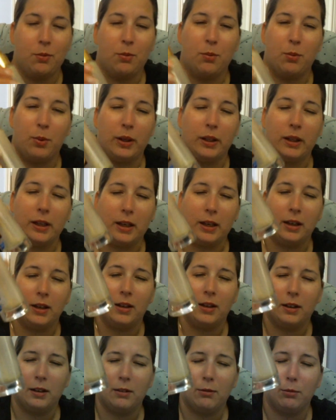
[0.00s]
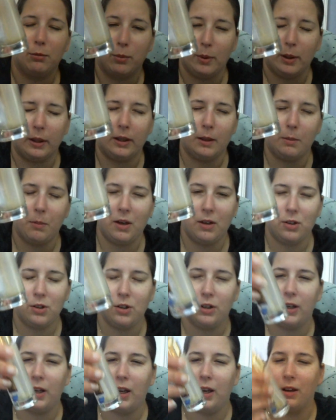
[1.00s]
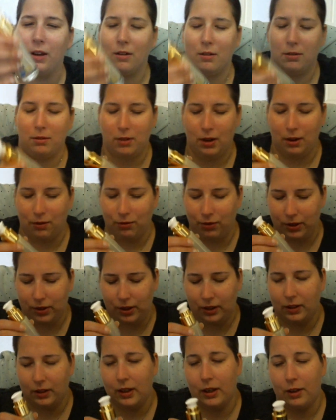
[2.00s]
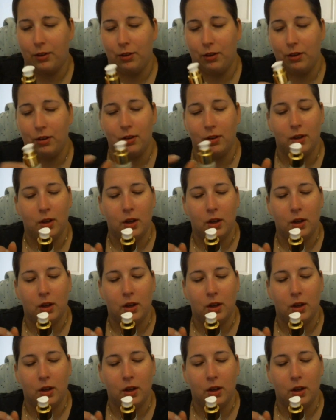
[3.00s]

really, really made sure to get everything that I could,